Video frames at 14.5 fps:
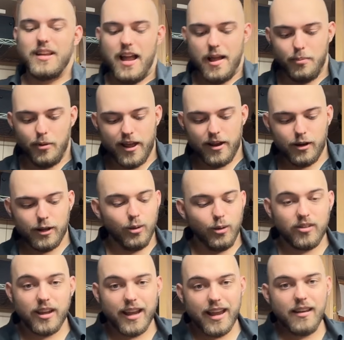I plan on
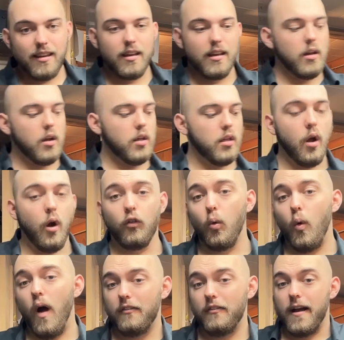using it over
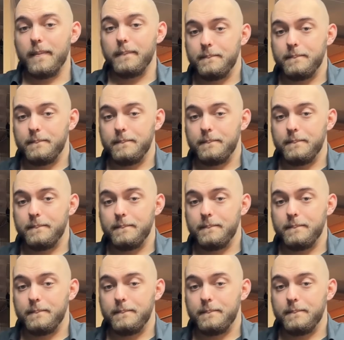Wi-Fi.